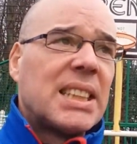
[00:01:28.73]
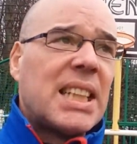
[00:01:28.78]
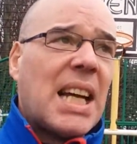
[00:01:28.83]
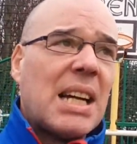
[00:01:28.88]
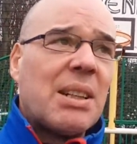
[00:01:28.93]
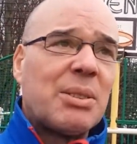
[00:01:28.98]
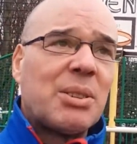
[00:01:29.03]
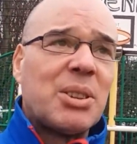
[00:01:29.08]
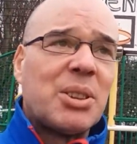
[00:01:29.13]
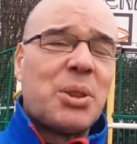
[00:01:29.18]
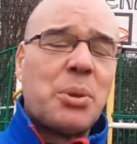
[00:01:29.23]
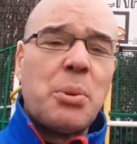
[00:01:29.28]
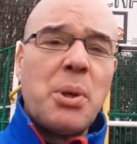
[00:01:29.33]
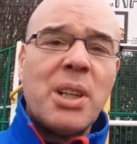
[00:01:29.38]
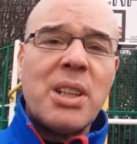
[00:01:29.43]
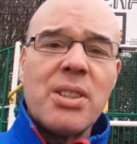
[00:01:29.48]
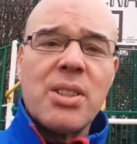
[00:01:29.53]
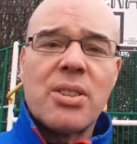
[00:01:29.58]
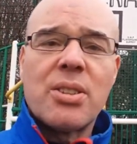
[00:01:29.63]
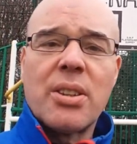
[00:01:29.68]
Now,
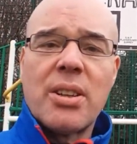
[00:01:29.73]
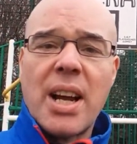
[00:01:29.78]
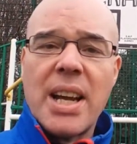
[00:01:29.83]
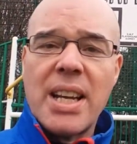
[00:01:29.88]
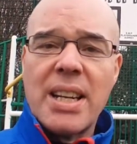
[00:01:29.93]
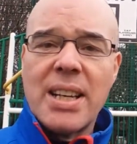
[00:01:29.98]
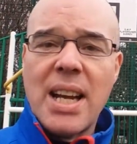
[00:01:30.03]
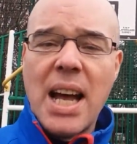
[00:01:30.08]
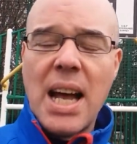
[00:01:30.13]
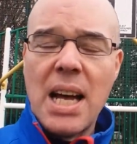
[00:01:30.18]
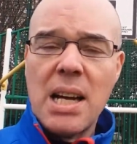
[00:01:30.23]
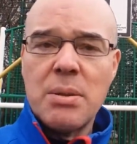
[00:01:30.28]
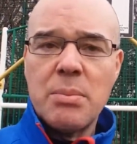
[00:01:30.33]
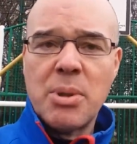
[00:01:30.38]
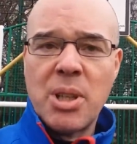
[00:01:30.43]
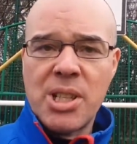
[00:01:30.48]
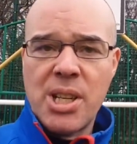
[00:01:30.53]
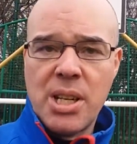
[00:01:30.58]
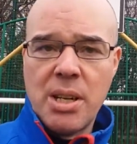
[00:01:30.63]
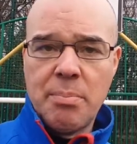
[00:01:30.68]
to illustrate how
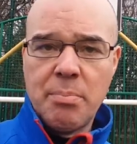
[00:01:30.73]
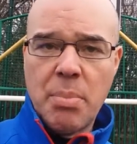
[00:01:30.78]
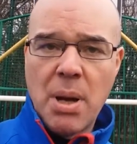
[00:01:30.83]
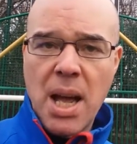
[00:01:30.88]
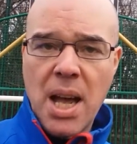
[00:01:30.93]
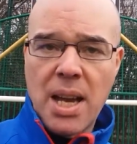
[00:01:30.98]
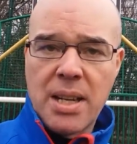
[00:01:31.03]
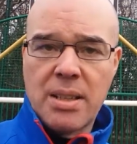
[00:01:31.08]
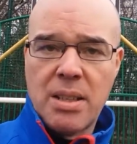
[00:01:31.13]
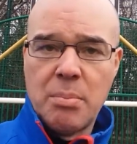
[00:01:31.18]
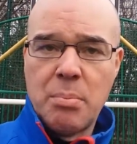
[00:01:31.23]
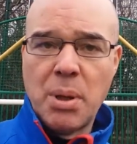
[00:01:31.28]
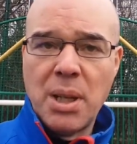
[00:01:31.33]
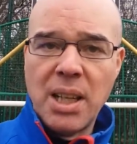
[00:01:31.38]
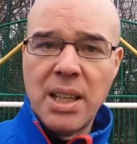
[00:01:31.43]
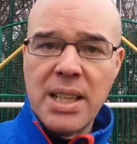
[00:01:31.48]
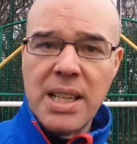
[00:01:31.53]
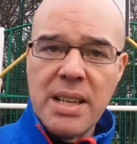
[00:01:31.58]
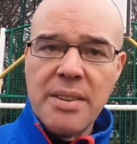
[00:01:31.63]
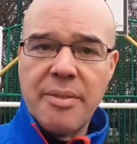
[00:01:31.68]
much impact a
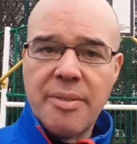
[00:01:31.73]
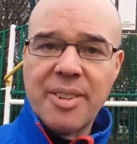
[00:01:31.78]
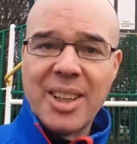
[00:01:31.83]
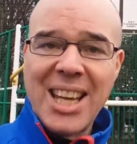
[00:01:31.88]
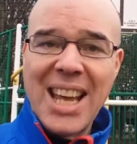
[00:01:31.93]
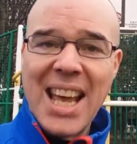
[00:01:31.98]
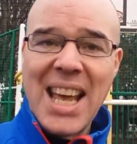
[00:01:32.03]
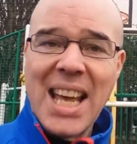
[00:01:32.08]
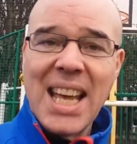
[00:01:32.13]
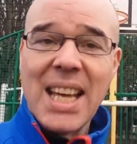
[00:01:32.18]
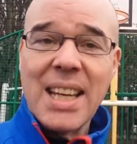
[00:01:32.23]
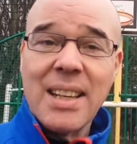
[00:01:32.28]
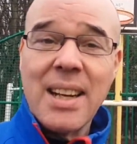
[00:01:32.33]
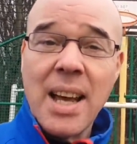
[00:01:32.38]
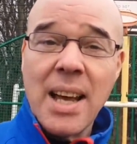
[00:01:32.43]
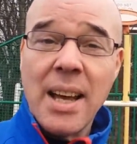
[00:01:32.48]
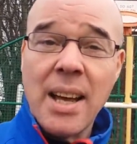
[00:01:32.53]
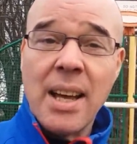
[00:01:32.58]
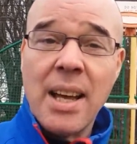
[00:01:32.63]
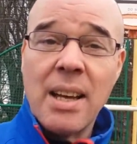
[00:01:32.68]
belief can
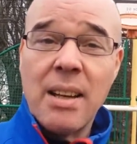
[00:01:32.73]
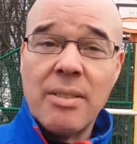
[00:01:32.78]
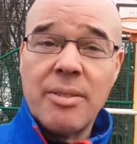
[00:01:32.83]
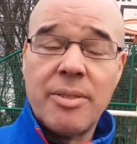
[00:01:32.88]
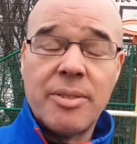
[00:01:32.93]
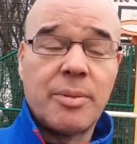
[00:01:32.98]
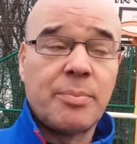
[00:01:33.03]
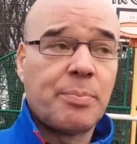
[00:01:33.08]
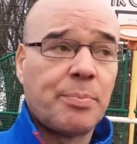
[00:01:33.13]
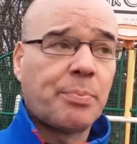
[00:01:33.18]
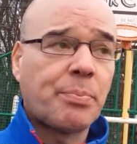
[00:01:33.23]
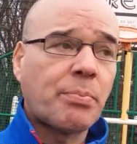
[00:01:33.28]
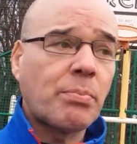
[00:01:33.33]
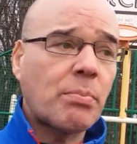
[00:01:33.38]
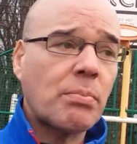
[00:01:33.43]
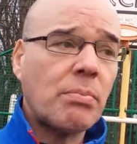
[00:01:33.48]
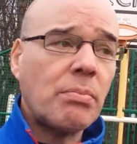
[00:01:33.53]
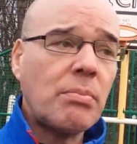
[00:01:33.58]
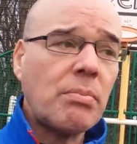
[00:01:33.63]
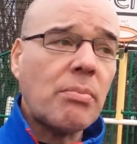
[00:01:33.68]
have,
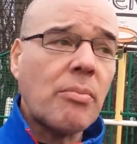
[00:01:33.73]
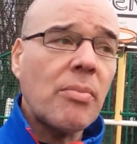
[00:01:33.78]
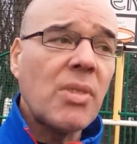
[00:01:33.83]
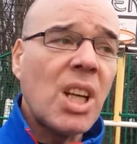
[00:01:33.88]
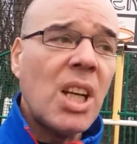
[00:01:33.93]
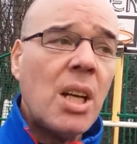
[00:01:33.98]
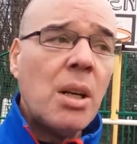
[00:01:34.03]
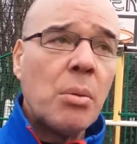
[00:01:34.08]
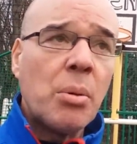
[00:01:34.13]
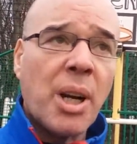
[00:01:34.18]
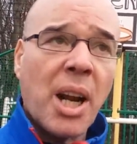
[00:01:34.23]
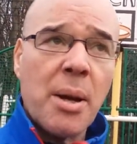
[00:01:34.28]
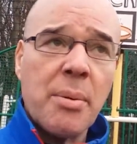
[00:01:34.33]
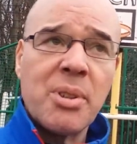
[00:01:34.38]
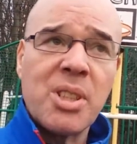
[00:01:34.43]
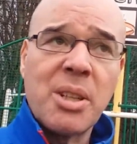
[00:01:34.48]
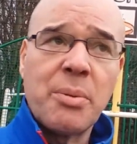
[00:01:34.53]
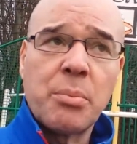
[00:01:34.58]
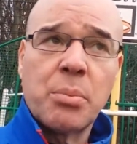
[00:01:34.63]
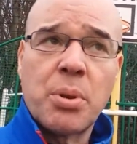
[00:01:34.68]
when I
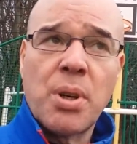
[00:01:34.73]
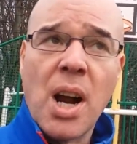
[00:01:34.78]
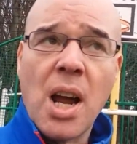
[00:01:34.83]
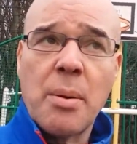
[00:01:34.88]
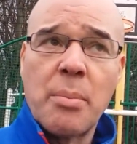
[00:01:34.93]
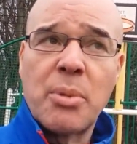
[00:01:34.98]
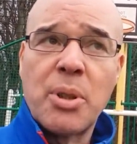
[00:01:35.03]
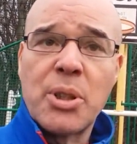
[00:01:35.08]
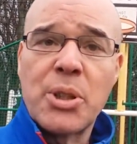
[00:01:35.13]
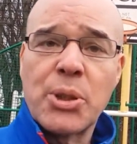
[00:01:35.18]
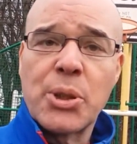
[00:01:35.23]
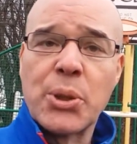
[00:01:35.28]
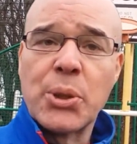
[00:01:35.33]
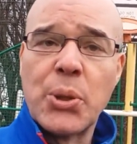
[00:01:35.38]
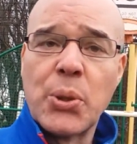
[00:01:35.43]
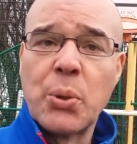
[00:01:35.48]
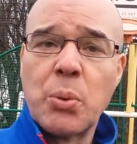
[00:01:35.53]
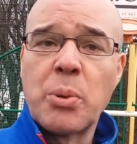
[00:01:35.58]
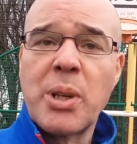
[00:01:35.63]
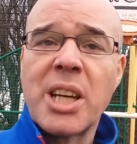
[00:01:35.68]
was in primary
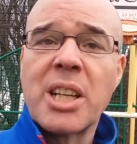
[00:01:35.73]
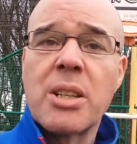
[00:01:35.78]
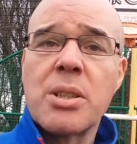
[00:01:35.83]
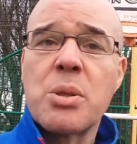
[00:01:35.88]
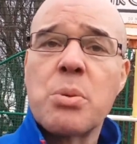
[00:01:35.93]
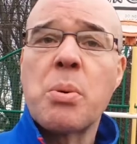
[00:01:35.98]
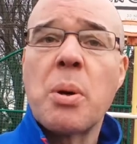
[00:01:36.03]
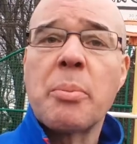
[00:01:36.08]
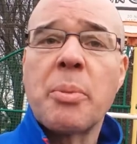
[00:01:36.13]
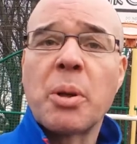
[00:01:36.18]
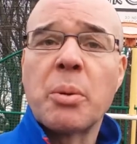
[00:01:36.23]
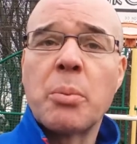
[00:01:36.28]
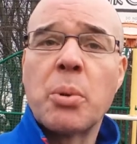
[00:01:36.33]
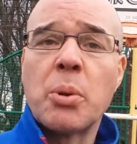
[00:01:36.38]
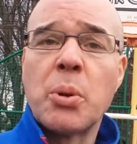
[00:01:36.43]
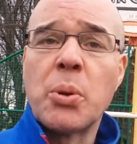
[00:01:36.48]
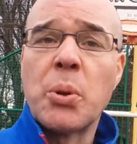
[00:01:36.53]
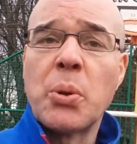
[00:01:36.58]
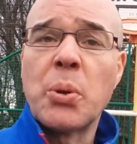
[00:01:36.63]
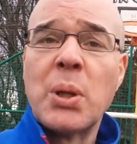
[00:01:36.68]
school, we had a swimming
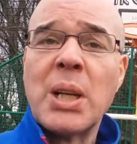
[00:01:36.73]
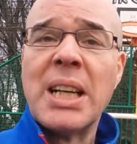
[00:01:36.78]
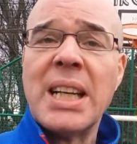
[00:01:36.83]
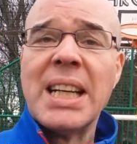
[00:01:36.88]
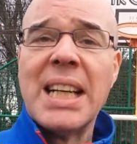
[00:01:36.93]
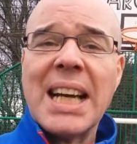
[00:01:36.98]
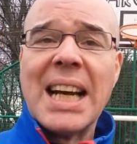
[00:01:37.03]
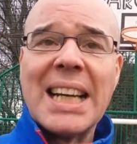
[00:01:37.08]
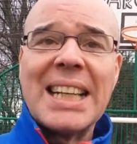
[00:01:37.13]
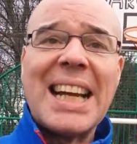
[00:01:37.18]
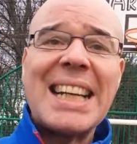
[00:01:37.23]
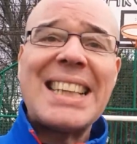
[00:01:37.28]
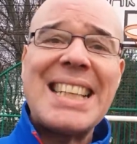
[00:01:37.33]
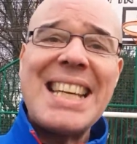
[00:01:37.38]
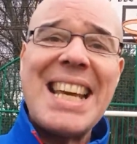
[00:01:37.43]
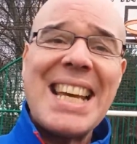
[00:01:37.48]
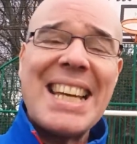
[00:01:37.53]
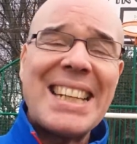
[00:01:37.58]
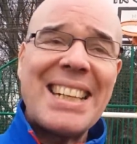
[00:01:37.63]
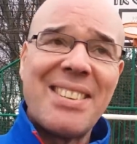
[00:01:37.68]
pool, and at
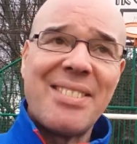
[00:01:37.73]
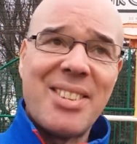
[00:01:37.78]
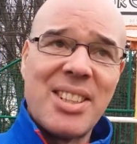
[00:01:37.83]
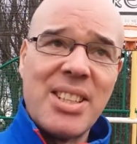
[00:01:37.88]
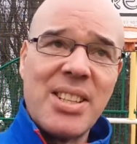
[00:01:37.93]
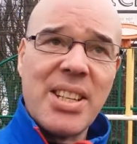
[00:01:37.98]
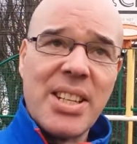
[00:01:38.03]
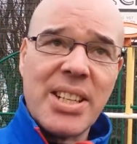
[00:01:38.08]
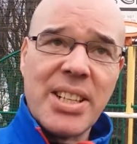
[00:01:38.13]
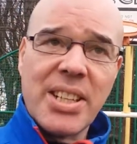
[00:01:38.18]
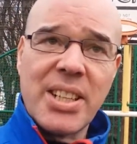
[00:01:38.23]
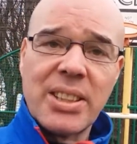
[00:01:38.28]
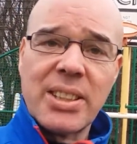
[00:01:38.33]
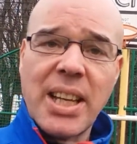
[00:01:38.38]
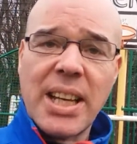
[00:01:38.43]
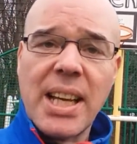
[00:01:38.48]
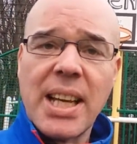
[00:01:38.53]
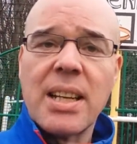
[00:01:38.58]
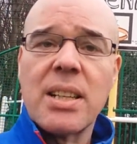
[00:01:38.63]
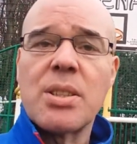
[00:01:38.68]
the end of the year,
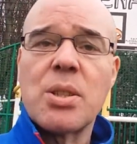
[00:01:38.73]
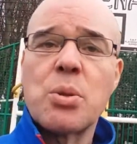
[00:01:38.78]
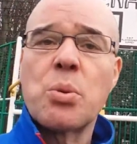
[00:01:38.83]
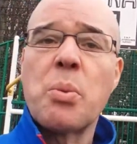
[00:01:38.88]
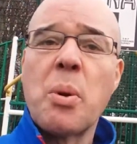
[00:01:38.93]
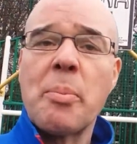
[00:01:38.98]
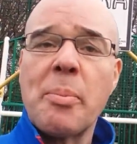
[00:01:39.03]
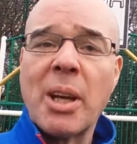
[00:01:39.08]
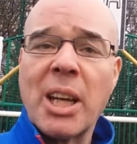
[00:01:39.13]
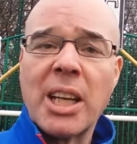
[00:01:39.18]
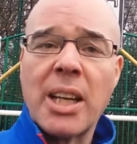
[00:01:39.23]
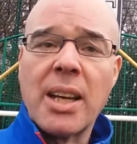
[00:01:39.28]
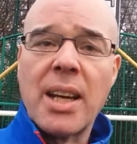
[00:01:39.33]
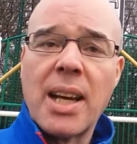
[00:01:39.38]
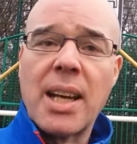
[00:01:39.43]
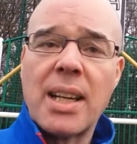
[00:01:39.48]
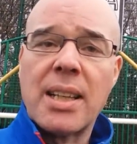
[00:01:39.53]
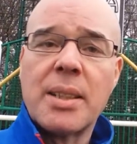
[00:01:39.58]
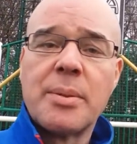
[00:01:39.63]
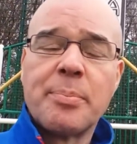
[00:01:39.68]
they had a swimming
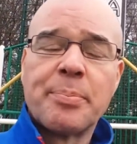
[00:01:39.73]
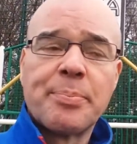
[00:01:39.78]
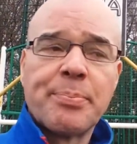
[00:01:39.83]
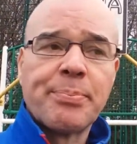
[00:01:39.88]
gala.